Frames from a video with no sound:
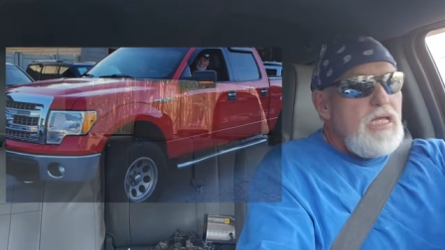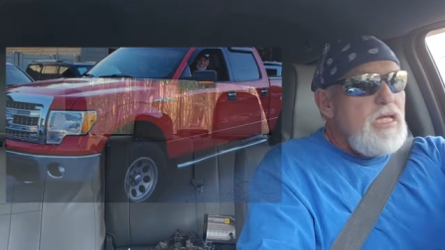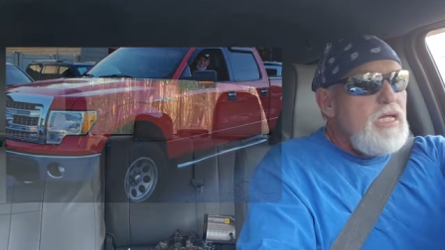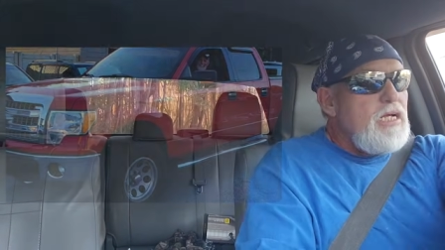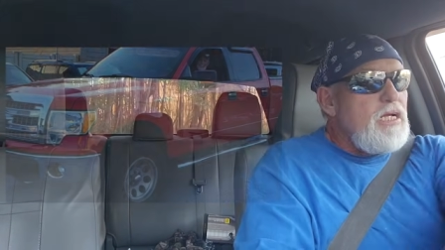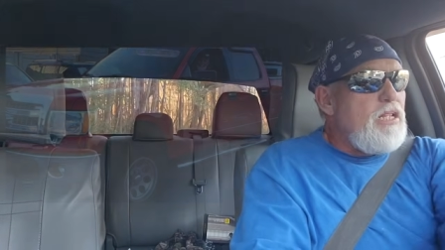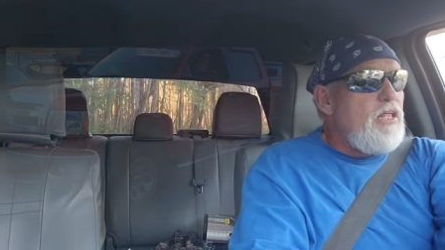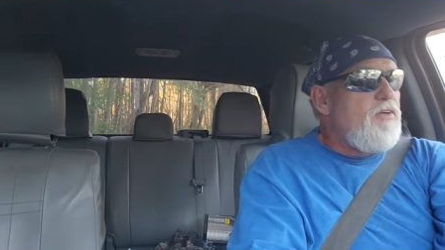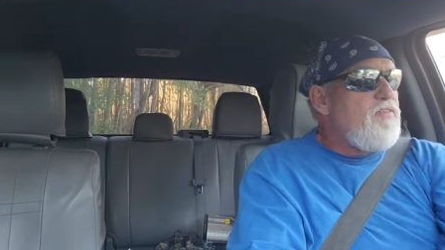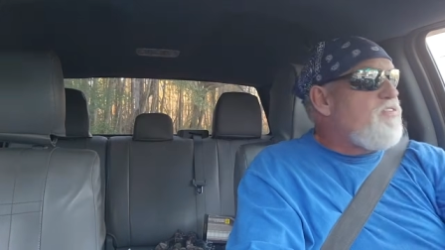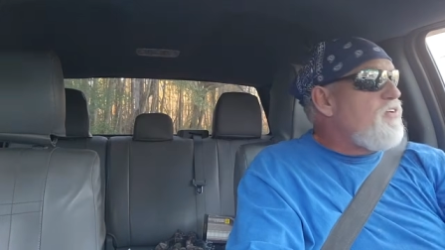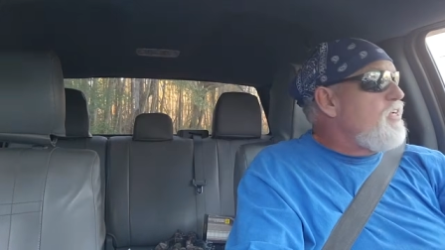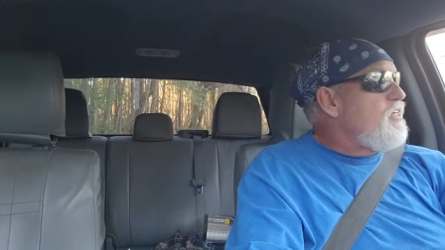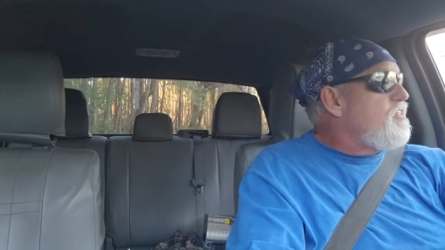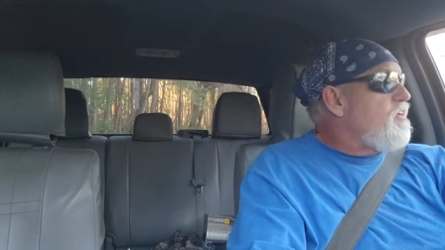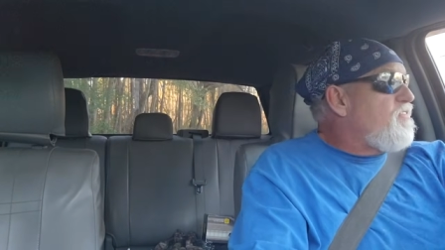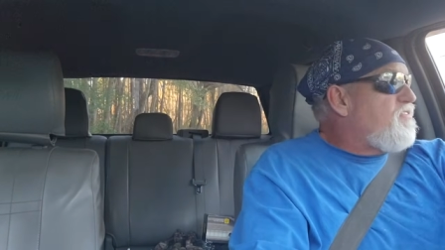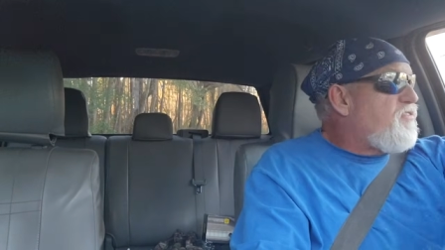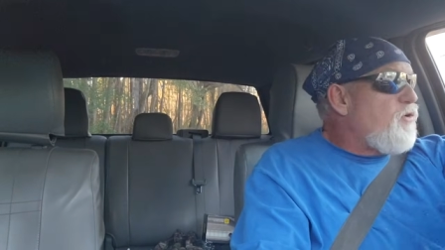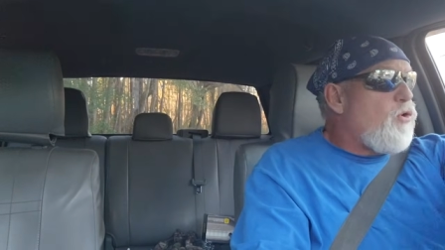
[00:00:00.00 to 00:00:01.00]
Clifford
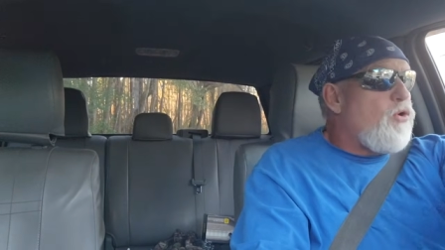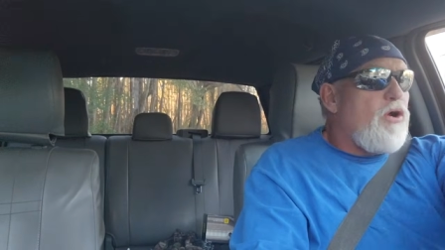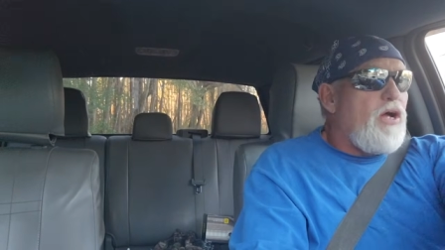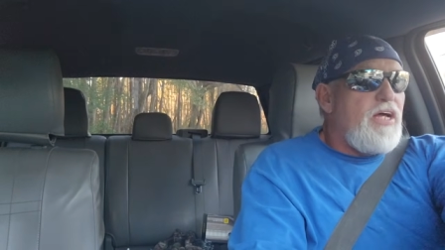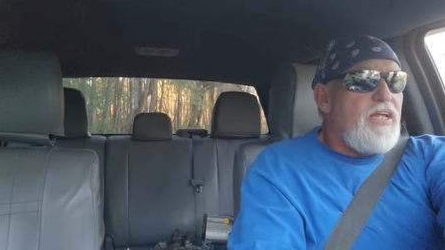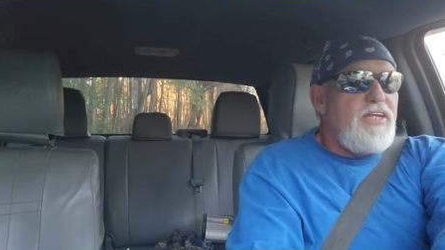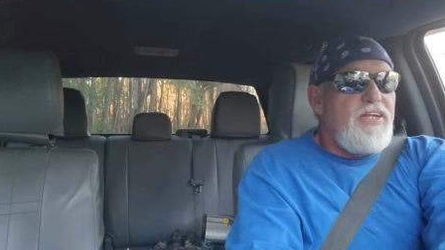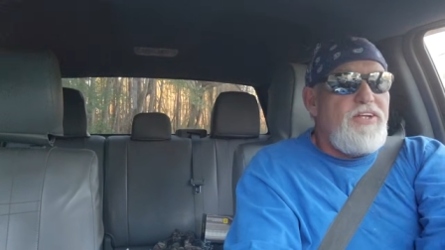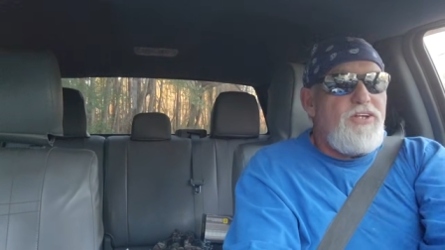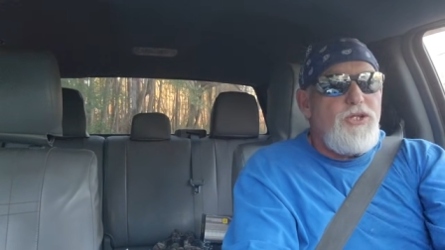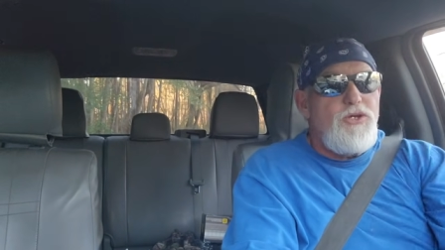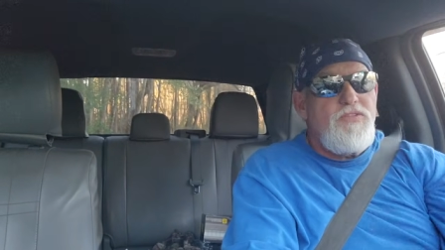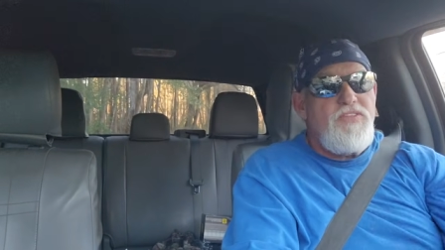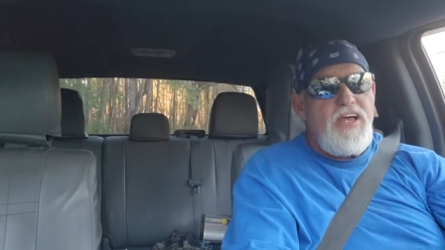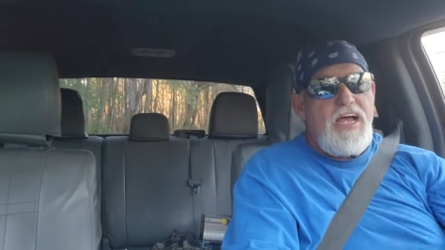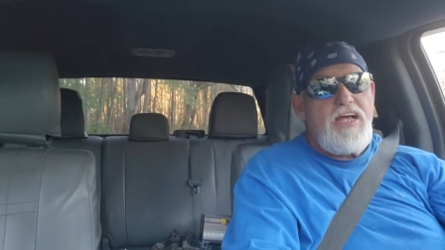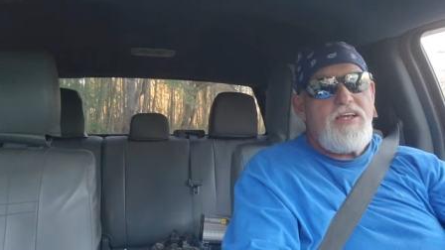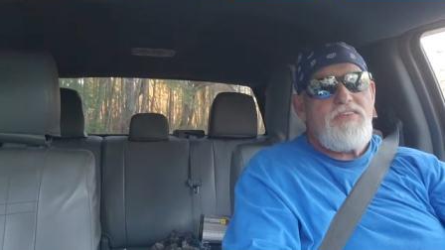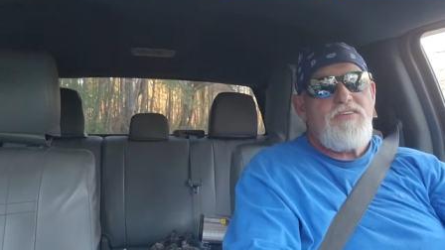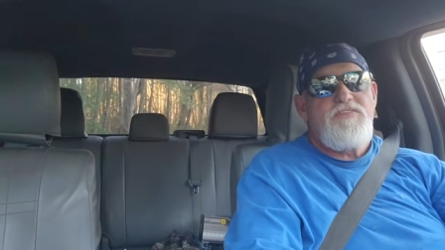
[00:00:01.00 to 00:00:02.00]
is a
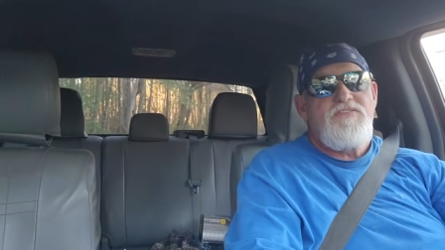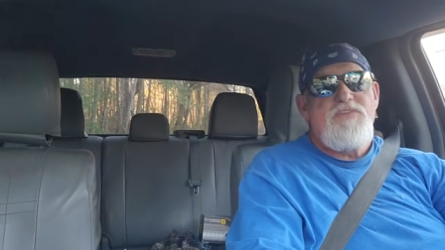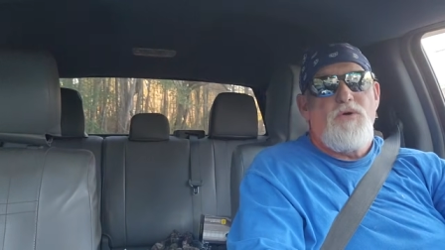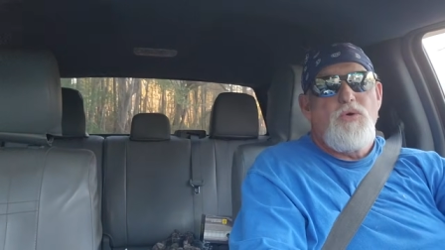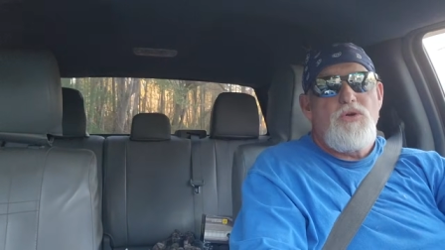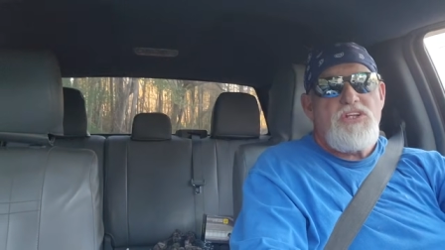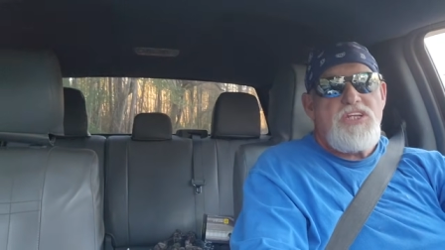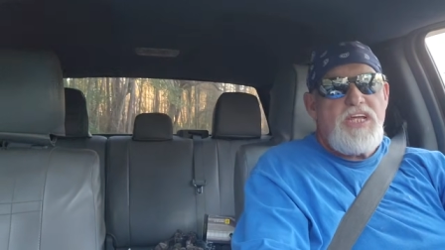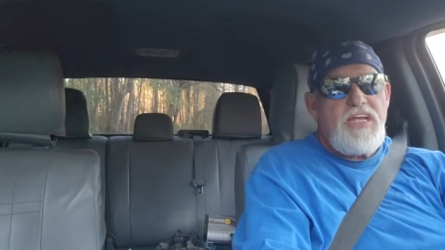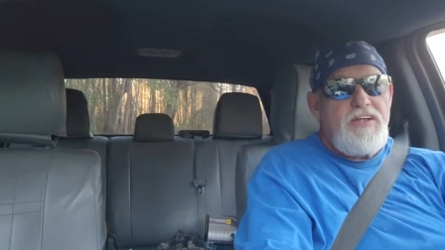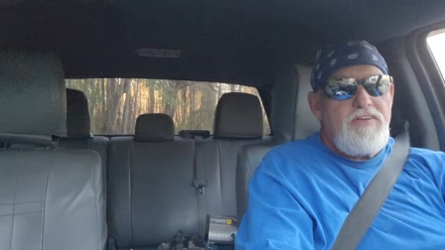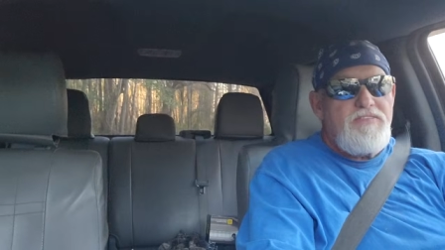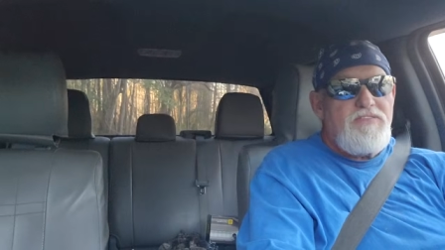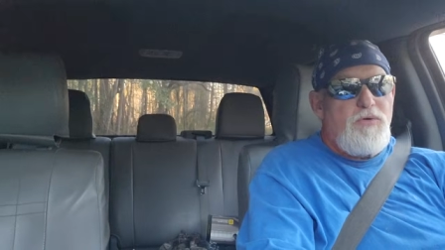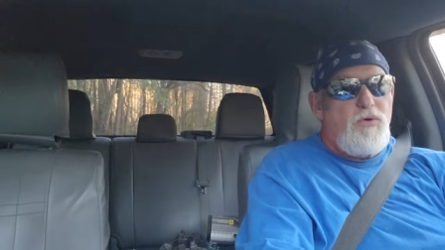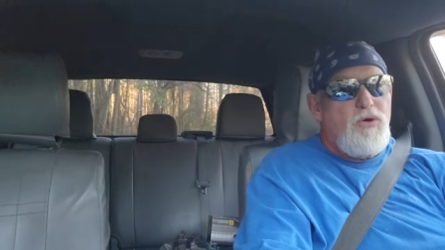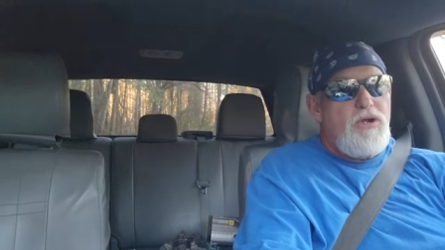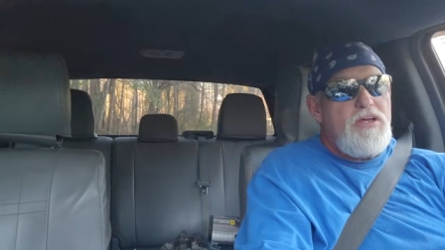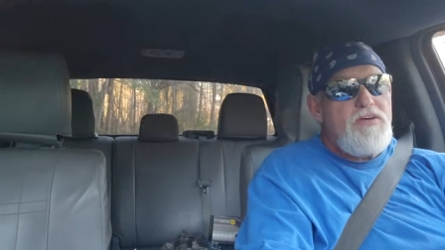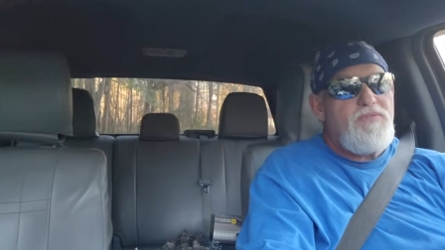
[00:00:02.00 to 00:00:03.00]
2014
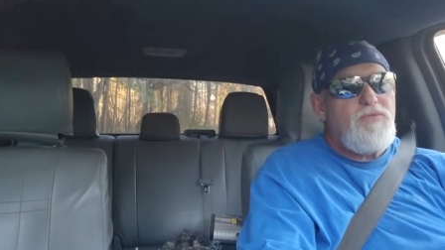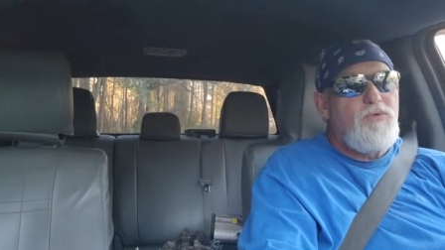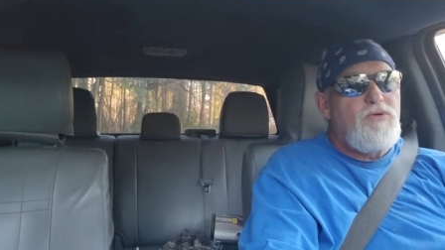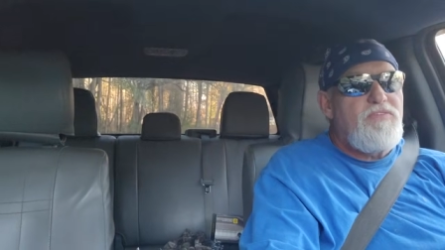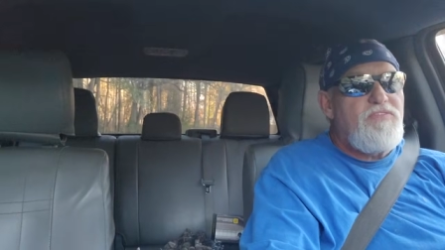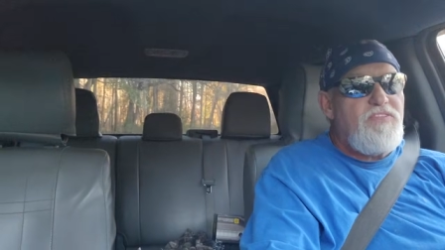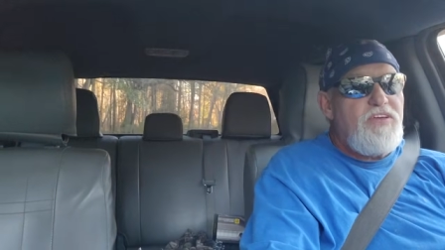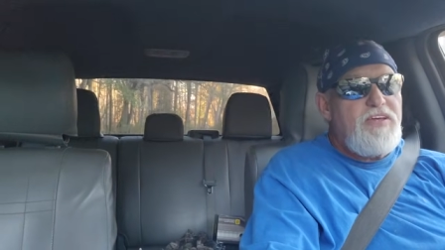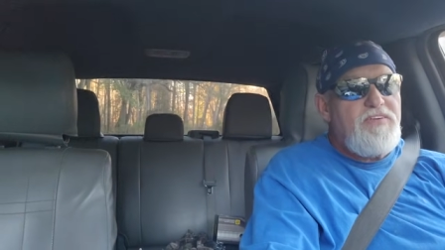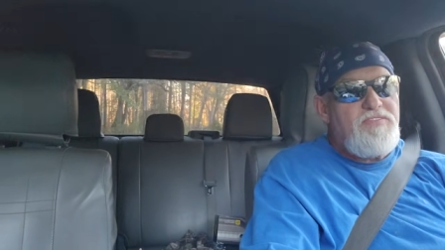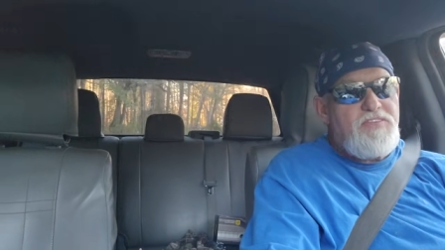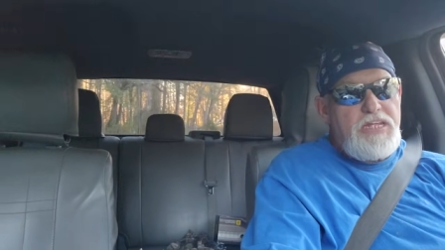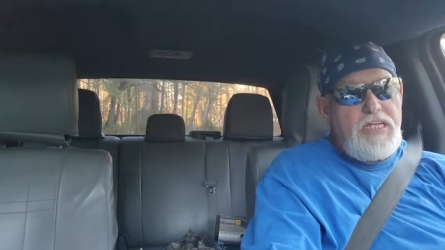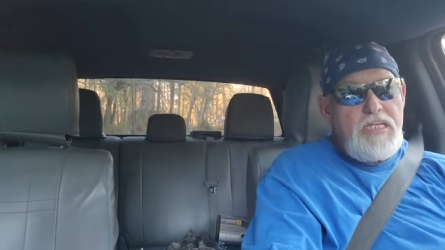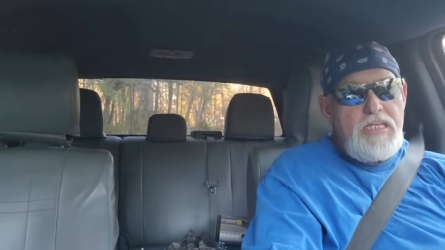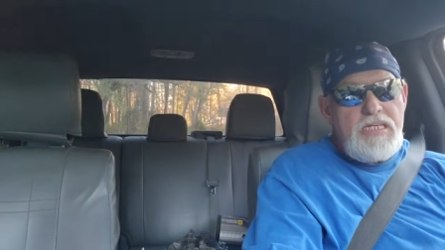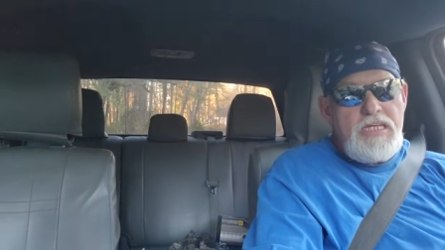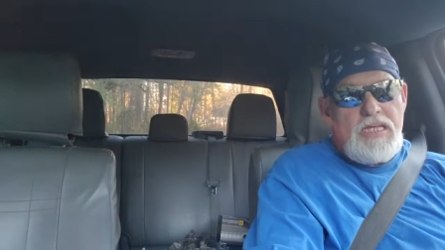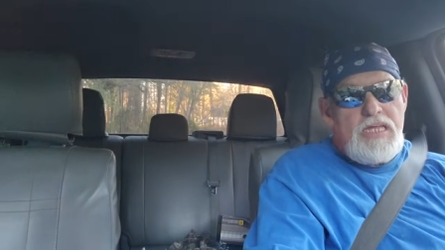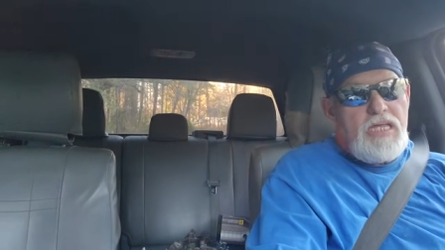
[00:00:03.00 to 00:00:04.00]
Ford
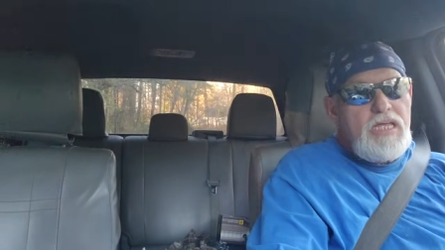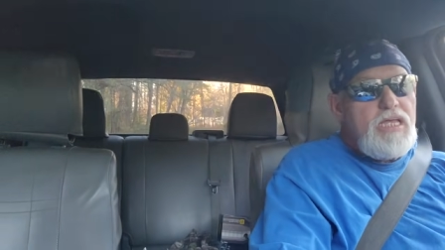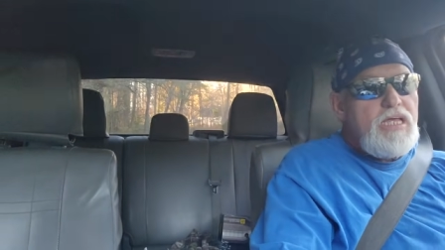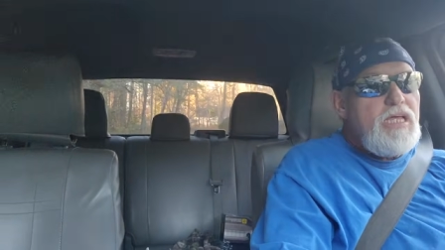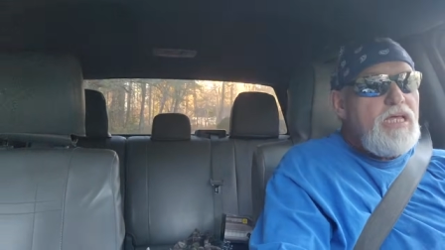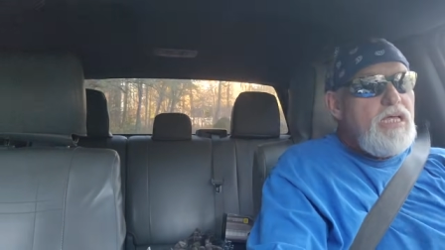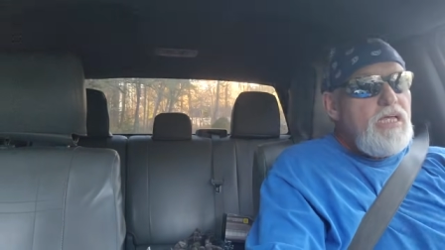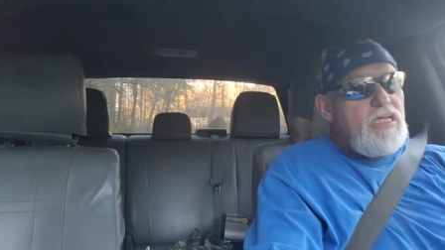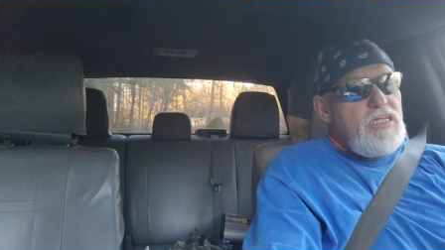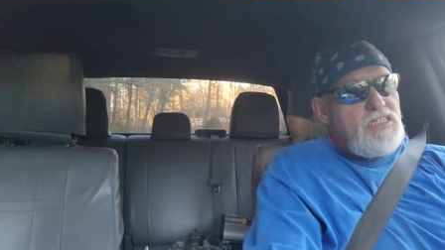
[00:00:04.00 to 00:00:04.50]
F150.